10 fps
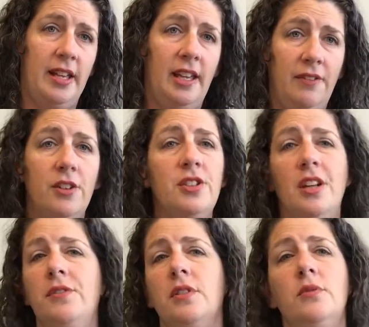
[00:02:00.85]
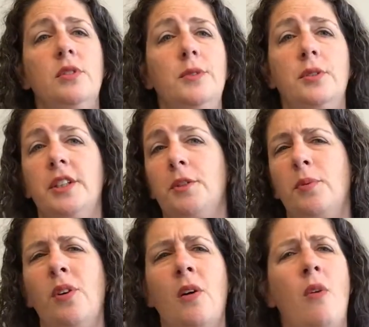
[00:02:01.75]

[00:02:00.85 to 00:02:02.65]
Give yourself some room to explore.